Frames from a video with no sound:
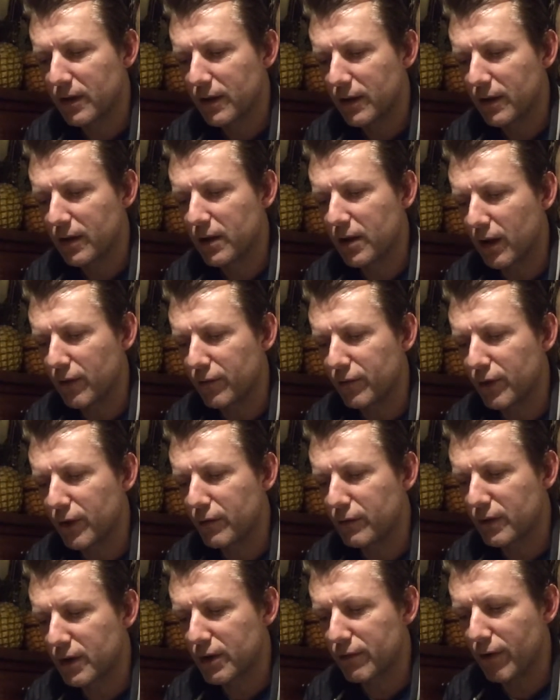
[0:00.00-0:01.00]
the
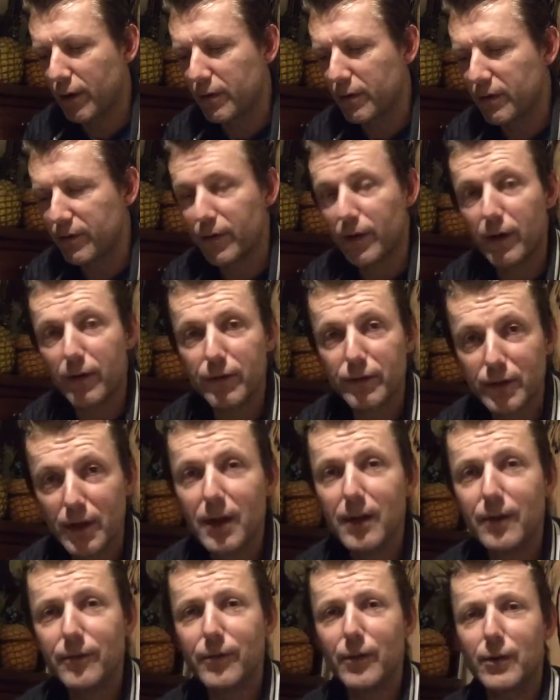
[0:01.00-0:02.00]
coronavirus.
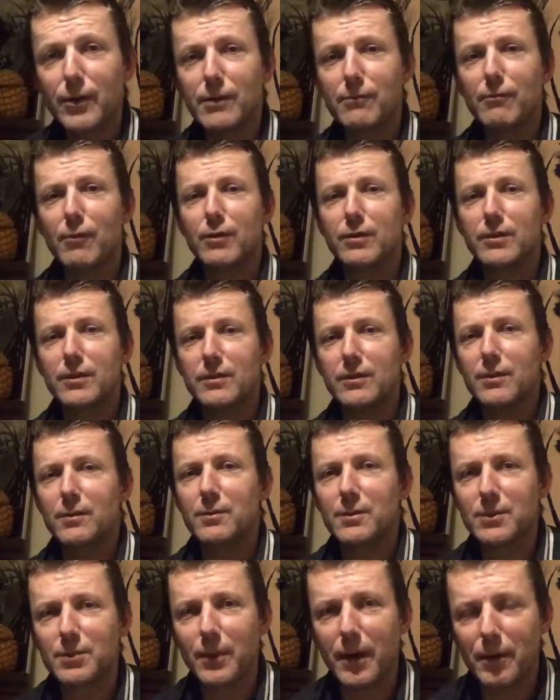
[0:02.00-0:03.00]
Fucking right to do
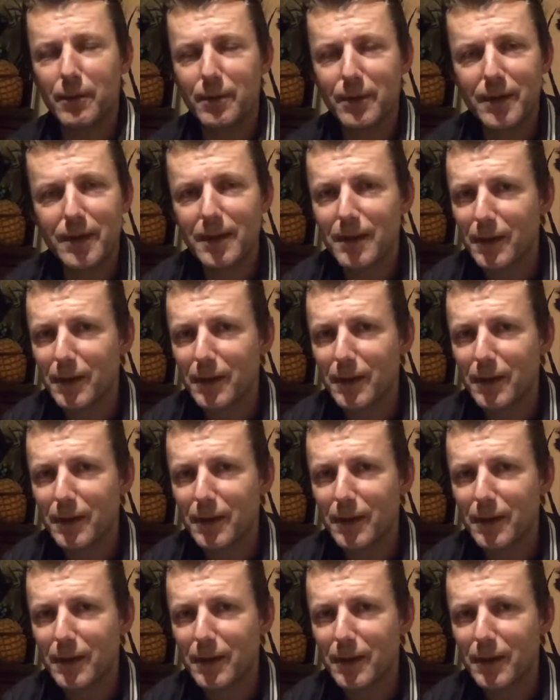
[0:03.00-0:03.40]
as well.